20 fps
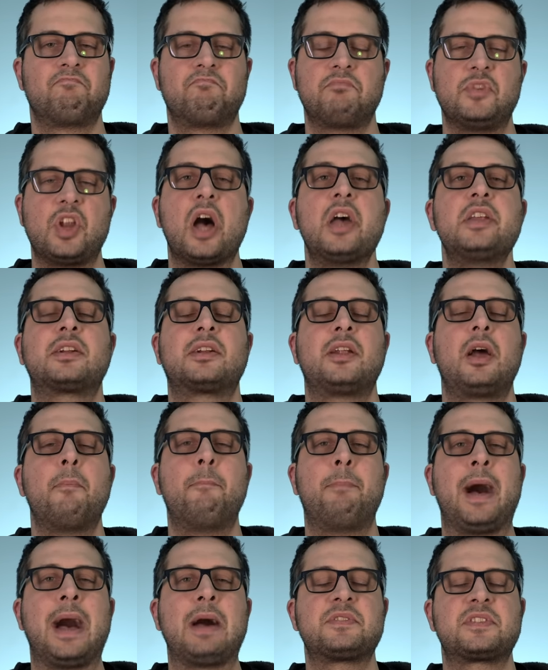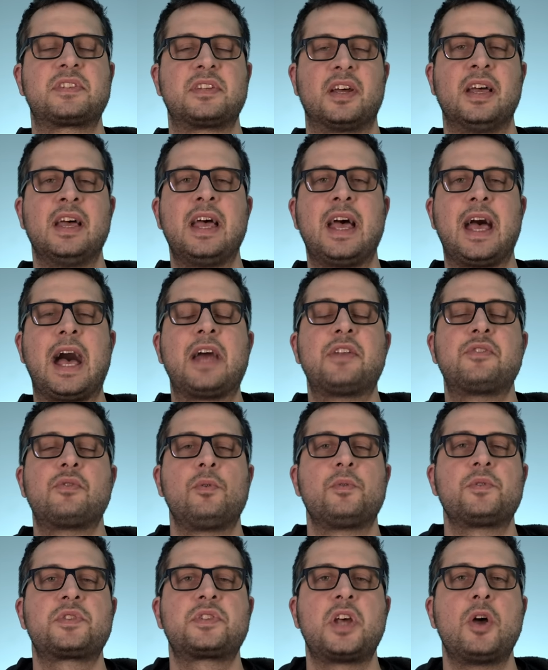nightclub bouncer, and
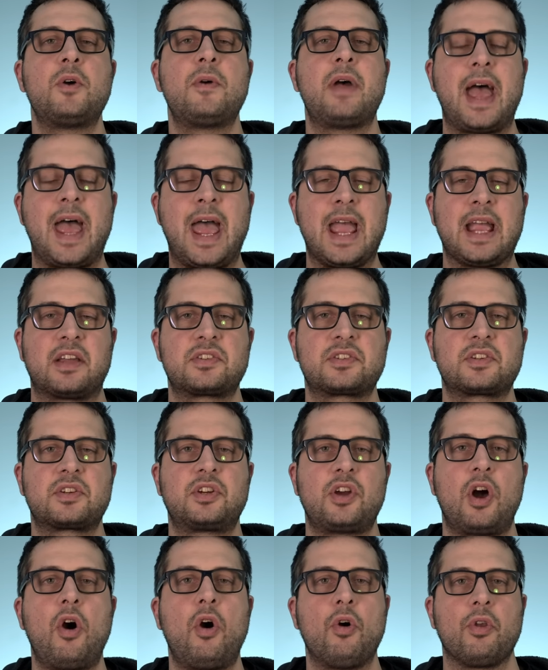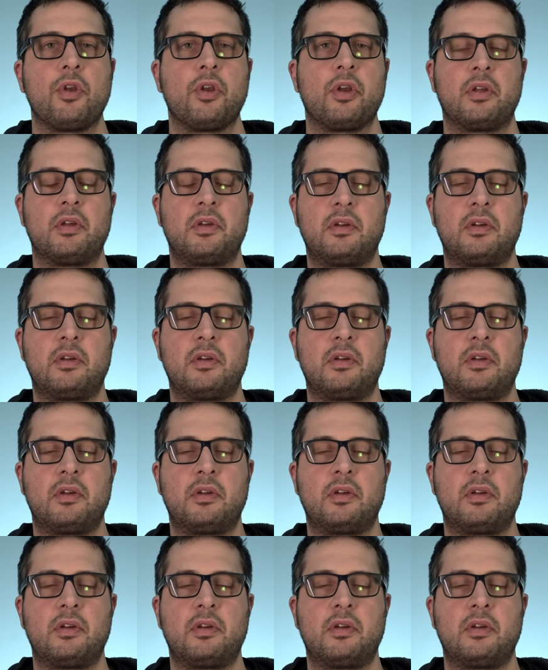also ex-con.